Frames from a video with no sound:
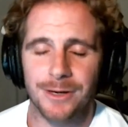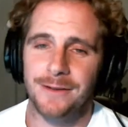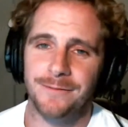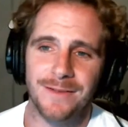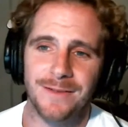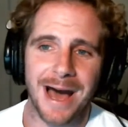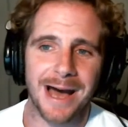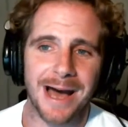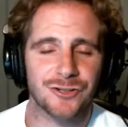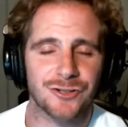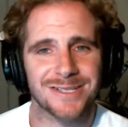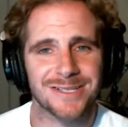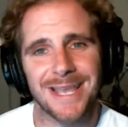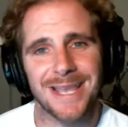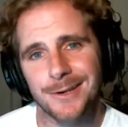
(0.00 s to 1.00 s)
If not,
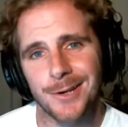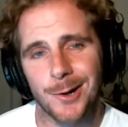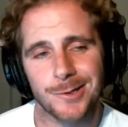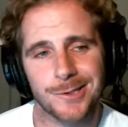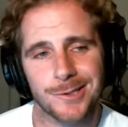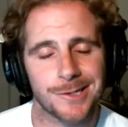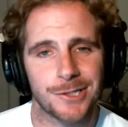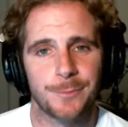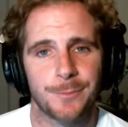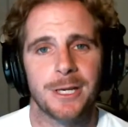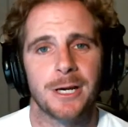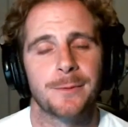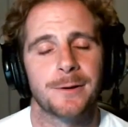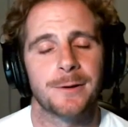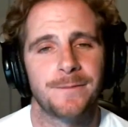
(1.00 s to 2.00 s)
just take notes because you'll be able to